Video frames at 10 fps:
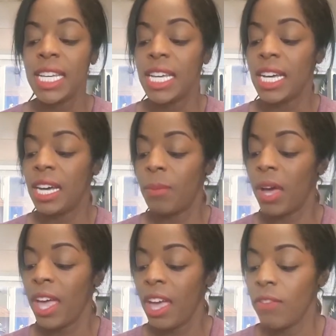a
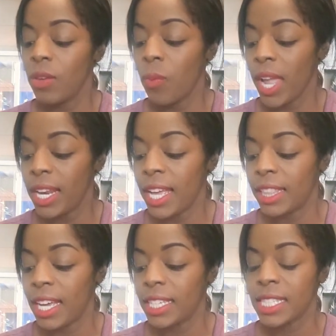heavy weight at
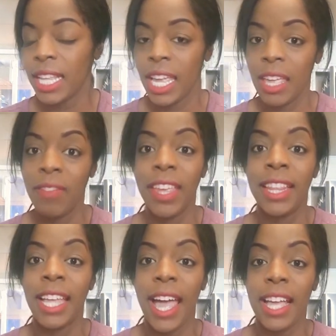that slave, and
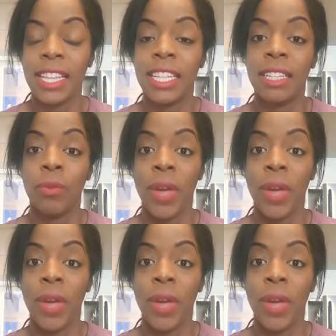the weight